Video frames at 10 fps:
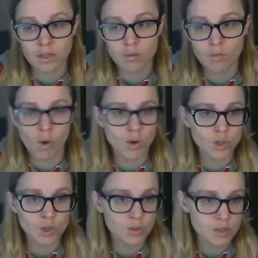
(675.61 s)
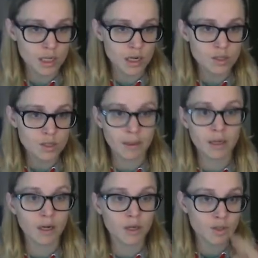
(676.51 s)
1 or 2 stickers
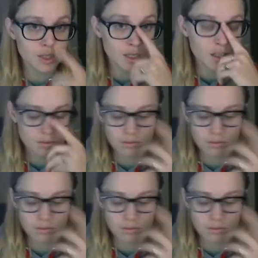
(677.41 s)
depending on your tier